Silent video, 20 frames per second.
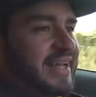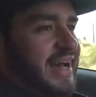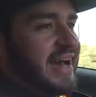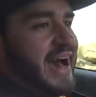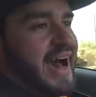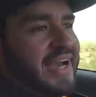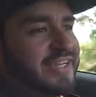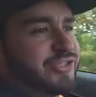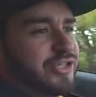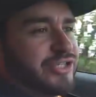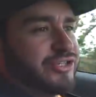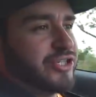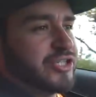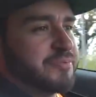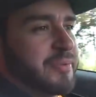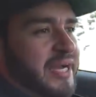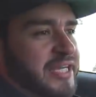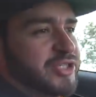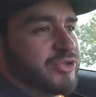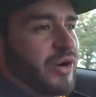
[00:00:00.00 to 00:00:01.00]
Actually,
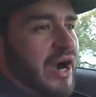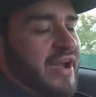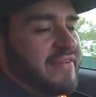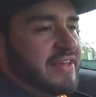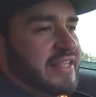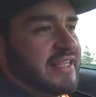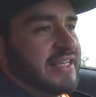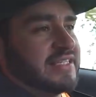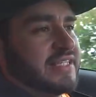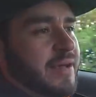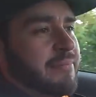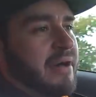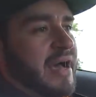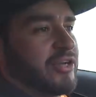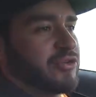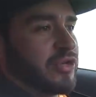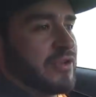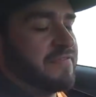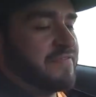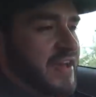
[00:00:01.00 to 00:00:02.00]
just by driving this, I'm
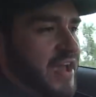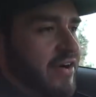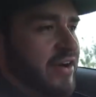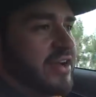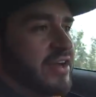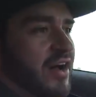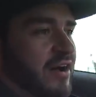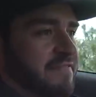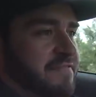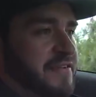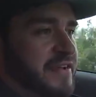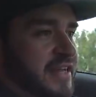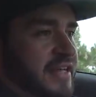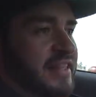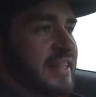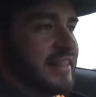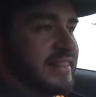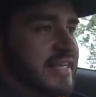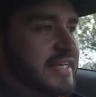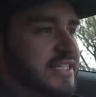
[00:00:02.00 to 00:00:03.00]
actually very
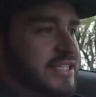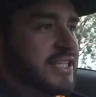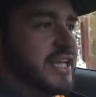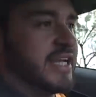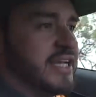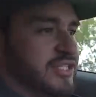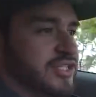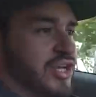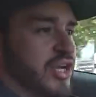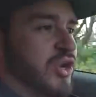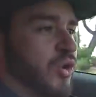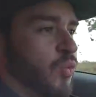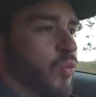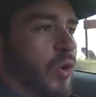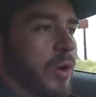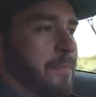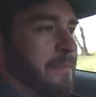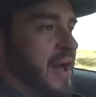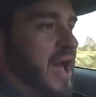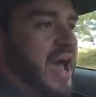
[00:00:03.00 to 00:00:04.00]
confident that this thing is gonna
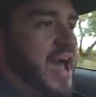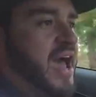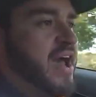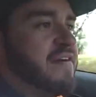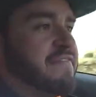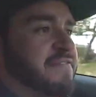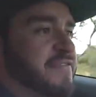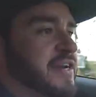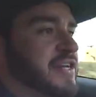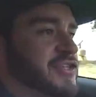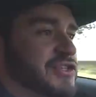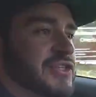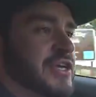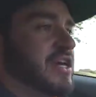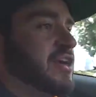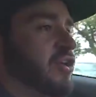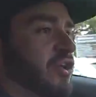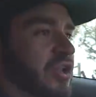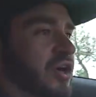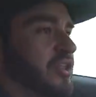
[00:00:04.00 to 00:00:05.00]
whoop every
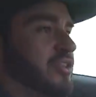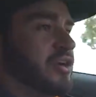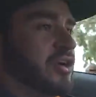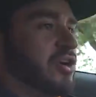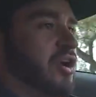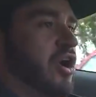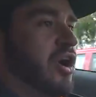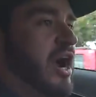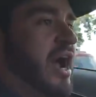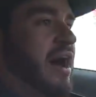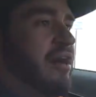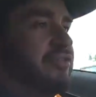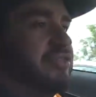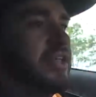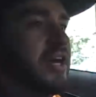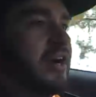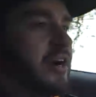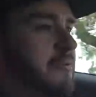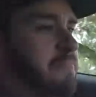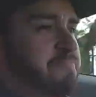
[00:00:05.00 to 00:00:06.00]
single other car out
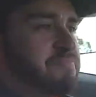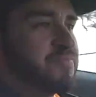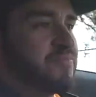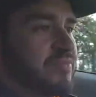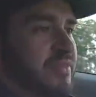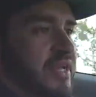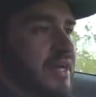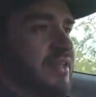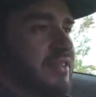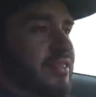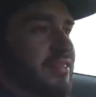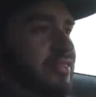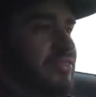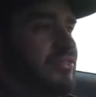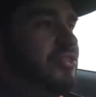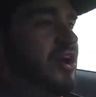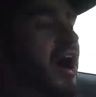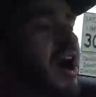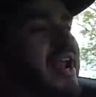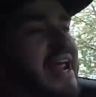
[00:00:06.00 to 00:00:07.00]
there.
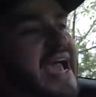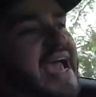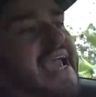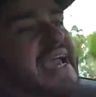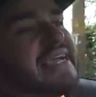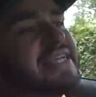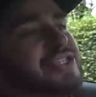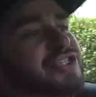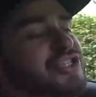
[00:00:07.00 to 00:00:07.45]
Not a